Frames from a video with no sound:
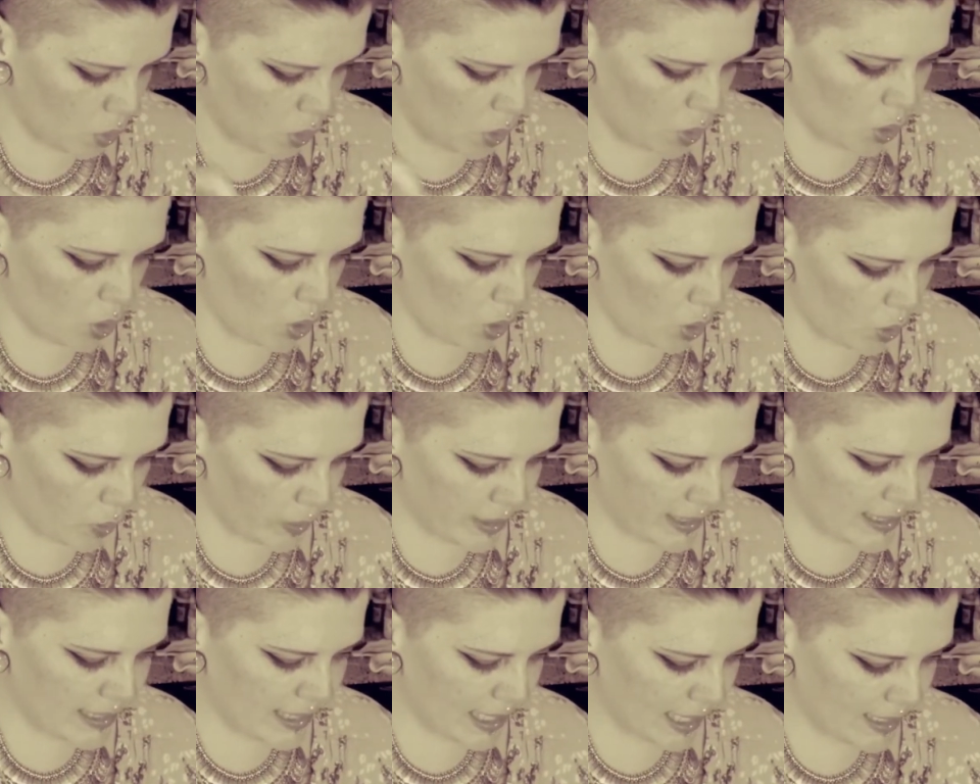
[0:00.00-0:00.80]

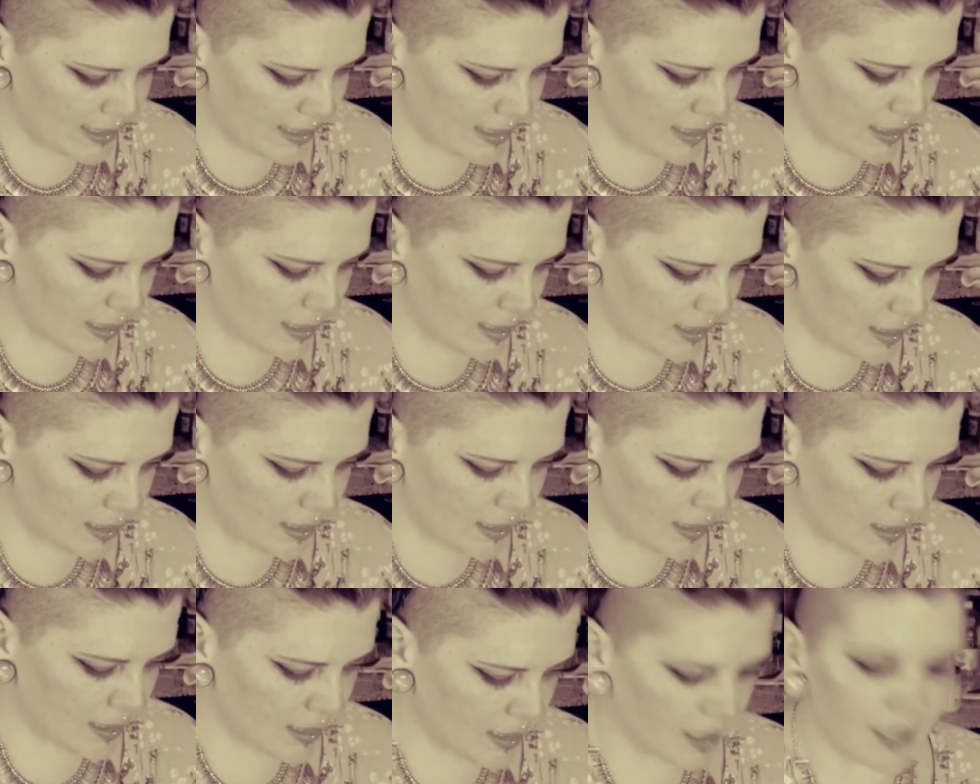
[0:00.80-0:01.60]
whisk it
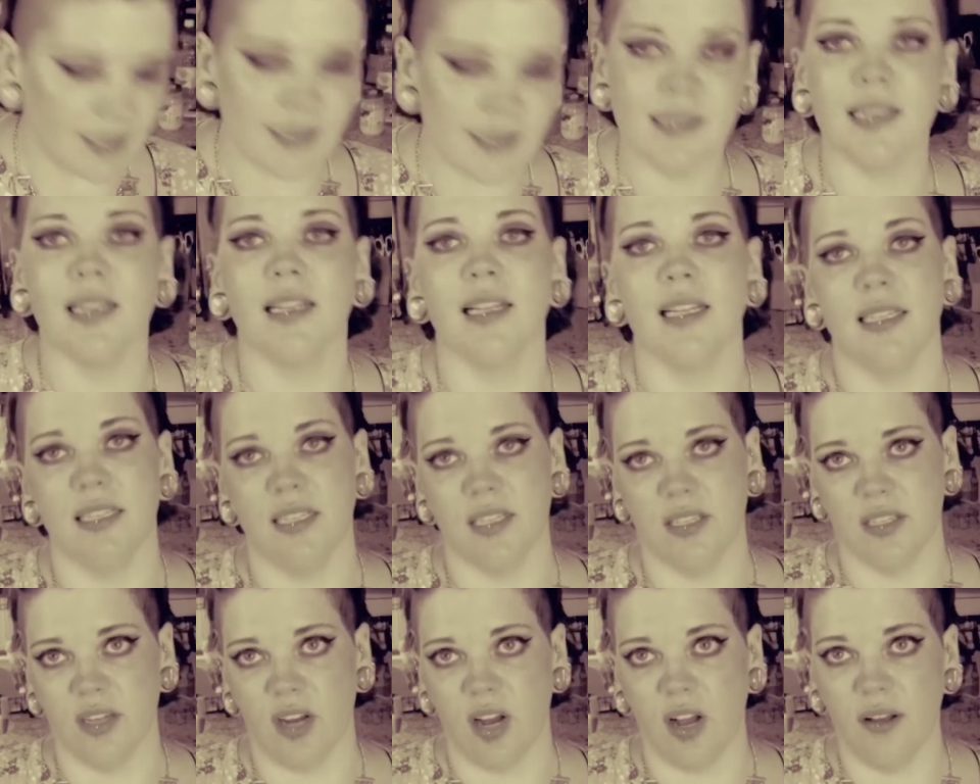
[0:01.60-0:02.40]
until it
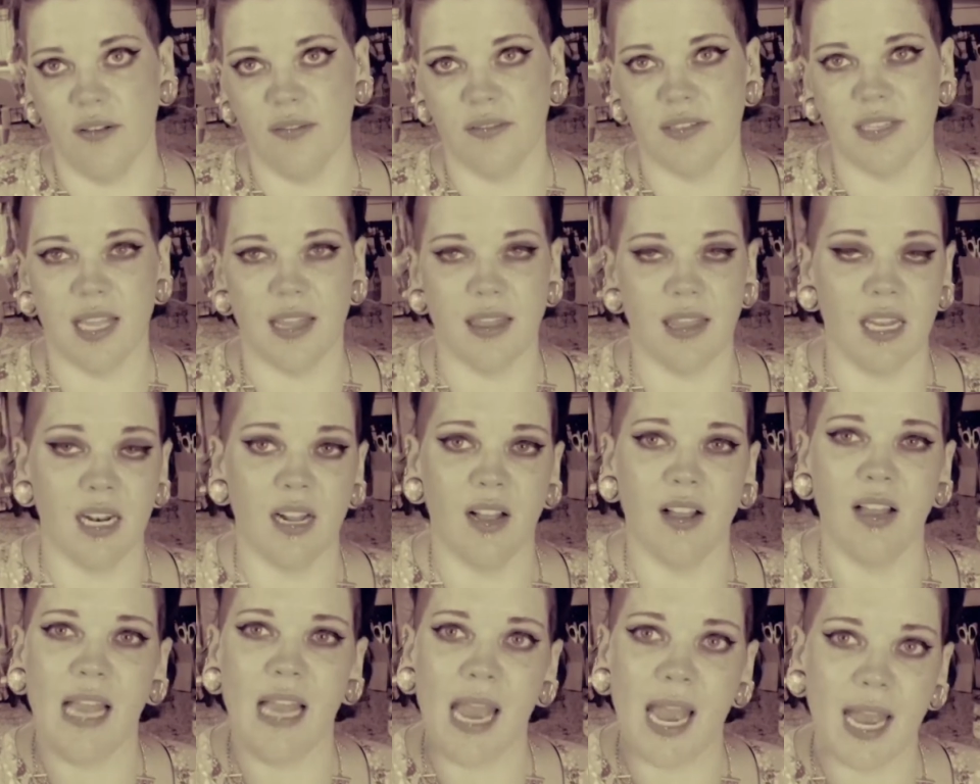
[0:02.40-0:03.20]
dissolves, and then
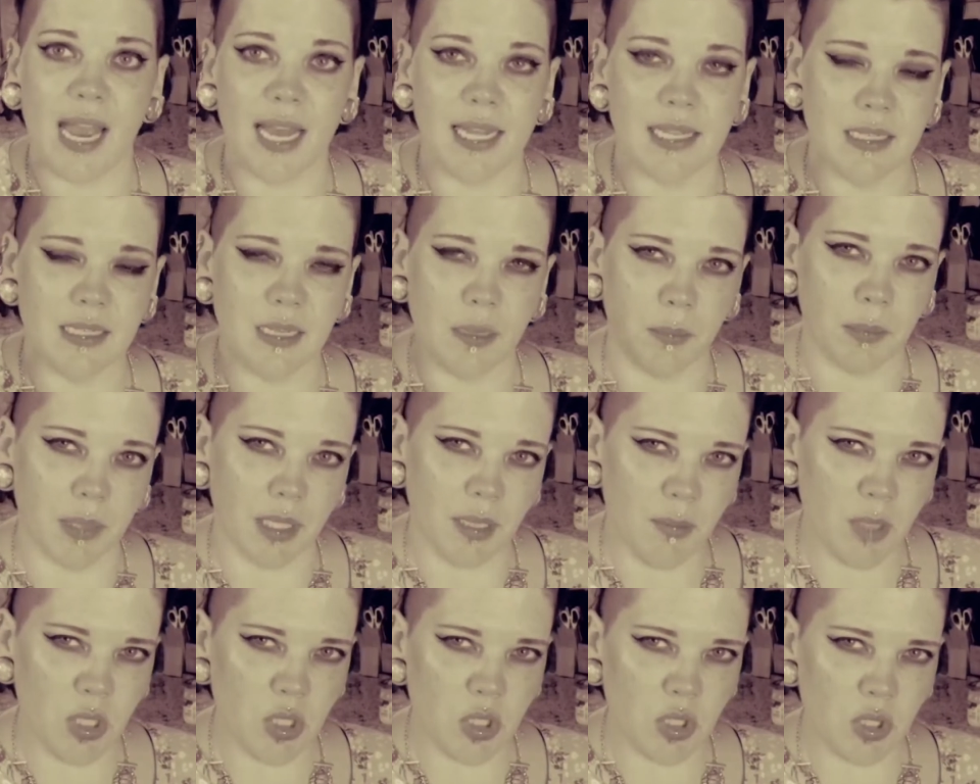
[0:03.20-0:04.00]
I'll add some
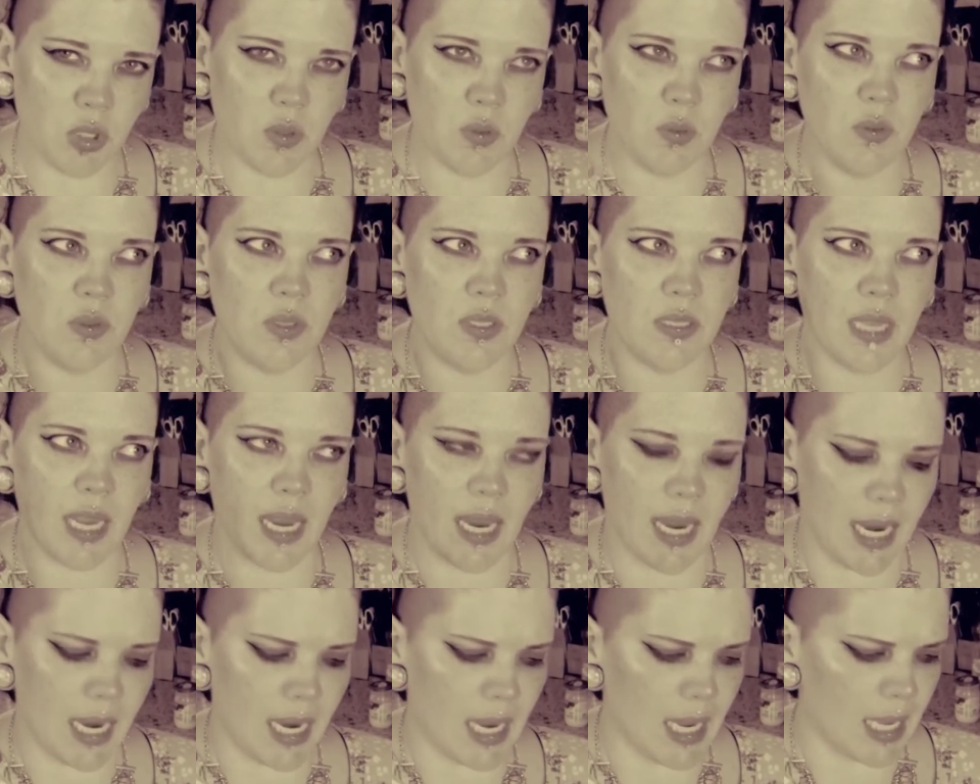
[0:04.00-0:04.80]
lemon juice
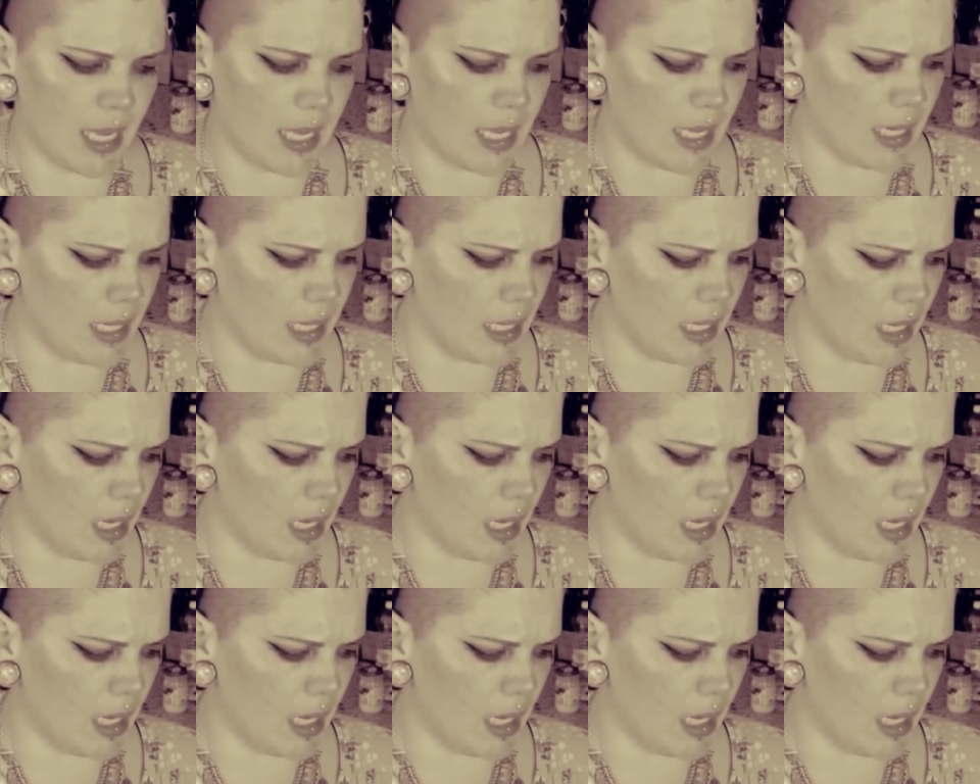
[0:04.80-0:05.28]
and